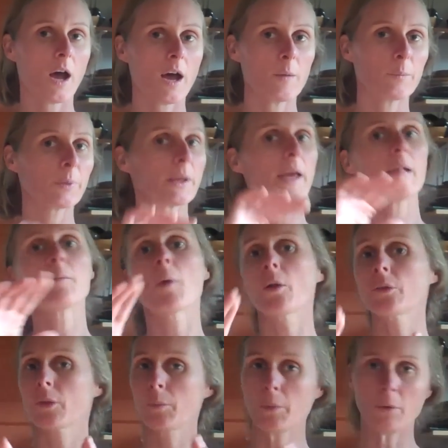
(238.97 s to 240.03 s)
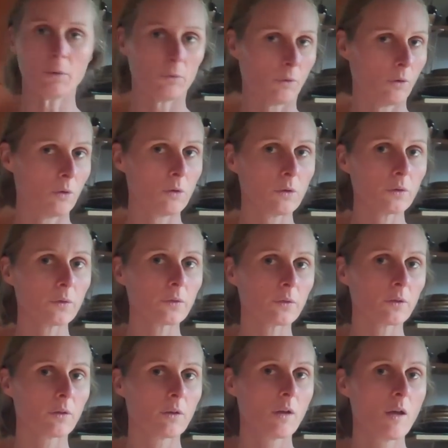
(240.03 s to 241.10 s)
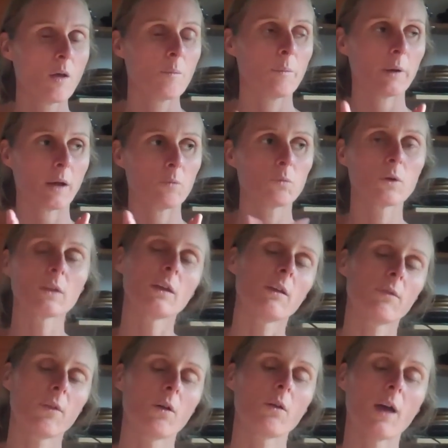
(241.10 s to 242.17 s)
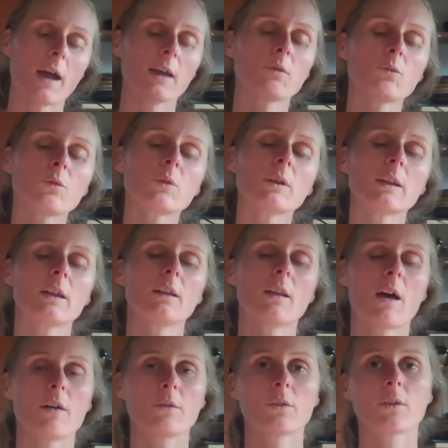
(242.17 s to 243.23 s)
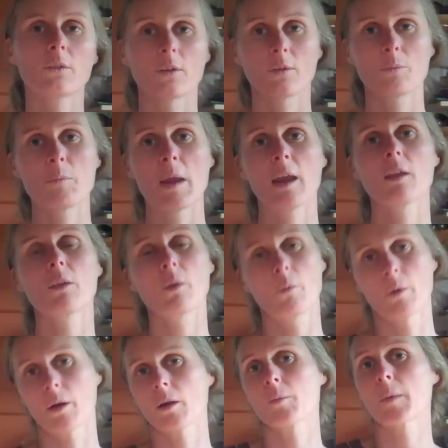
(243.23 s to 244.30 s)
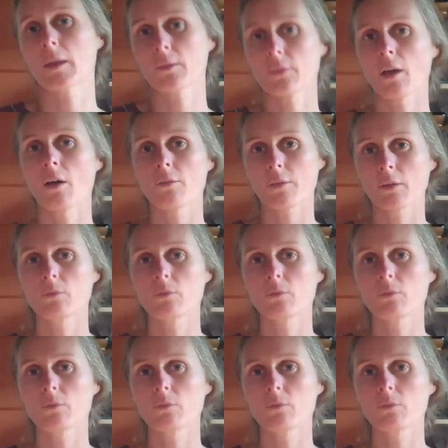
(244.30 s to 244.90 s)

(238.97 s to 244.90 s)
I play multiple roles but I'm really fo- I really love to just make the work myself.